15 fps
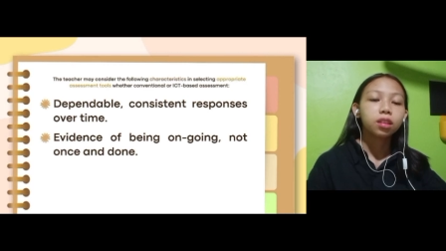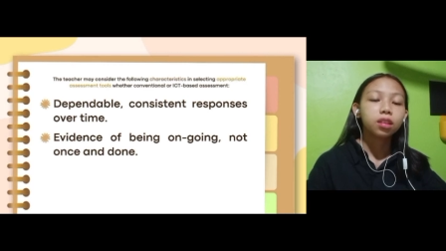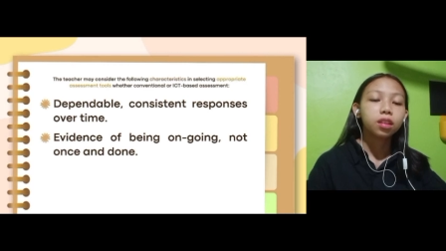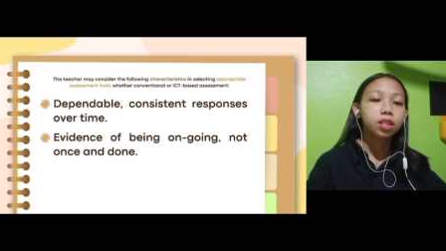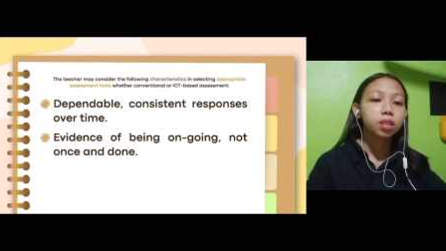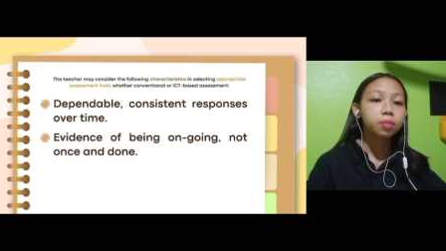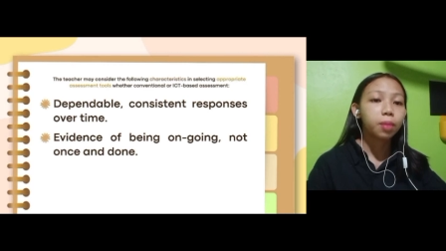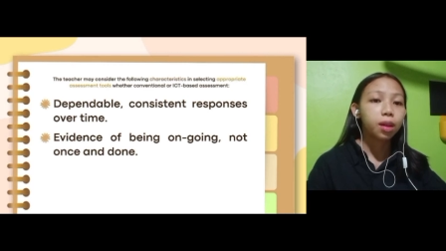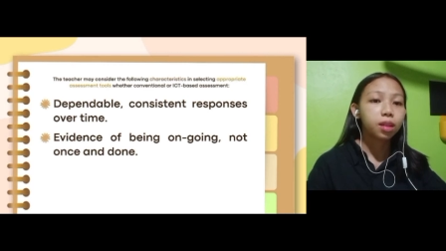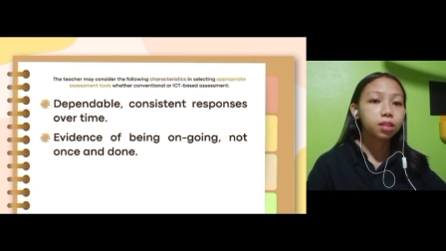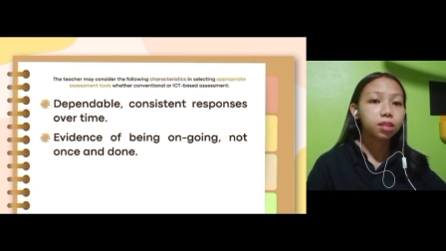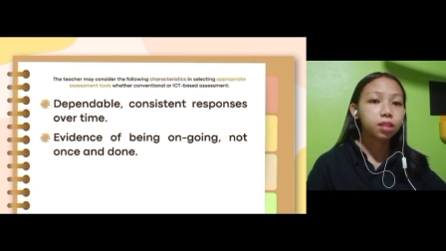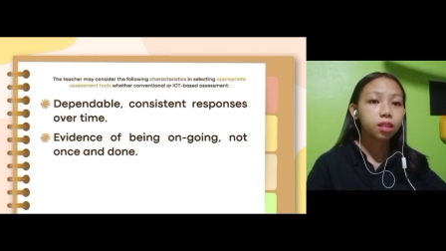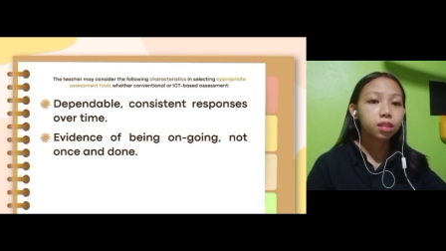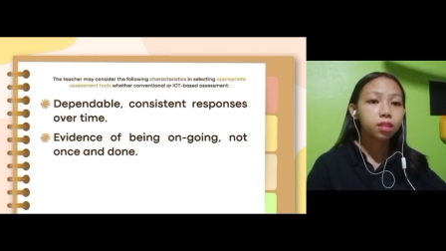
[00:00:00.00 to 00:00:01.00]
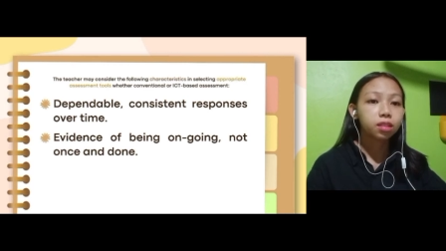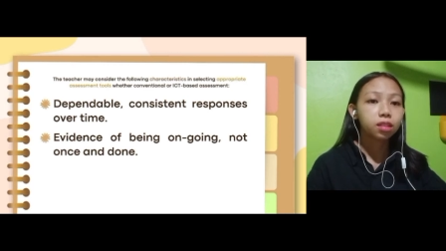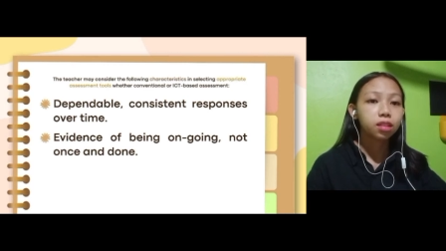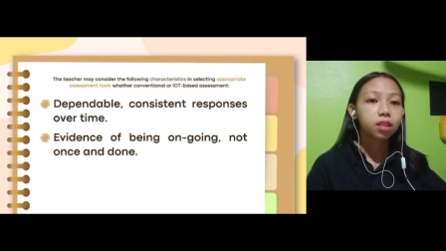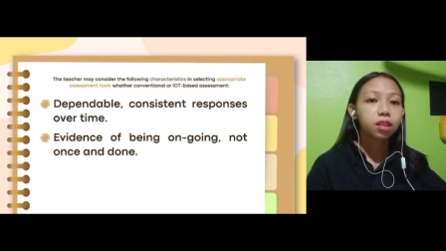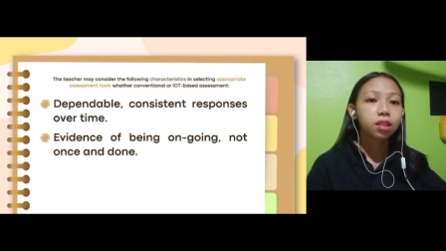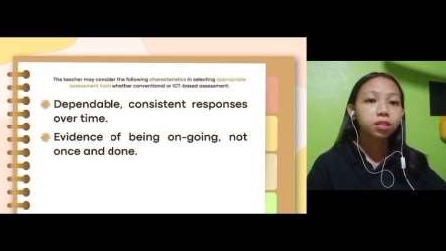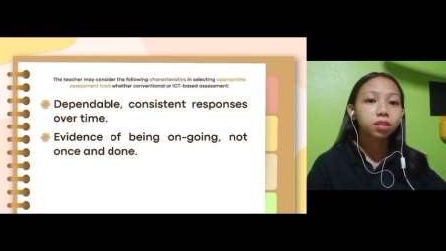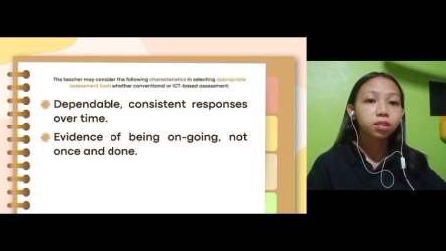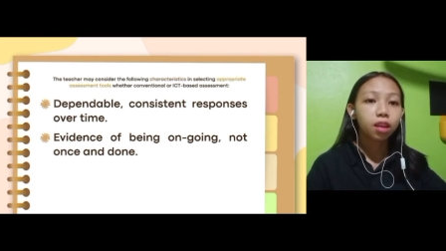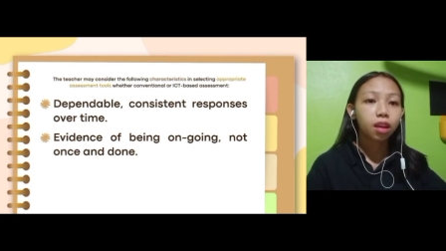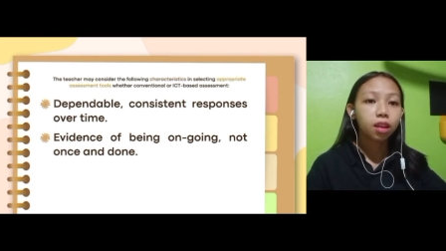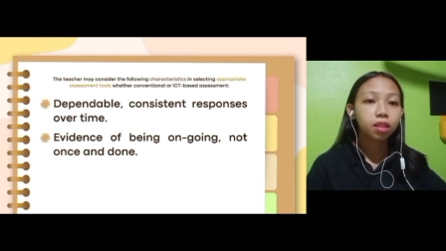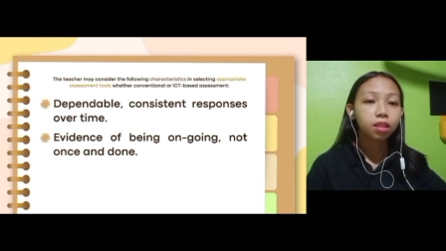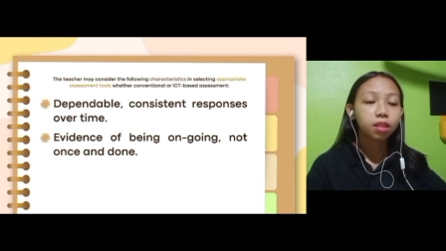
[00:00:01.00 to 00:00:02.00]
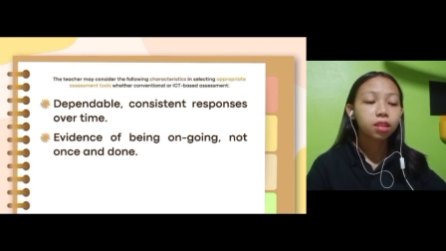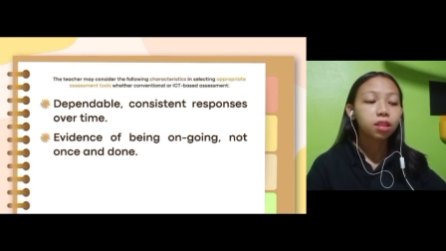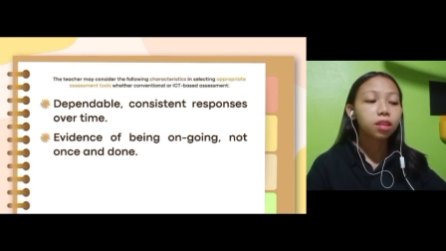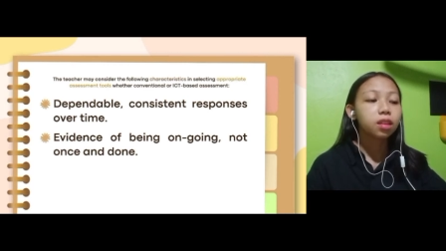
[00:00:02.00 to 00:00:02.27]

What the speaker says: responses, then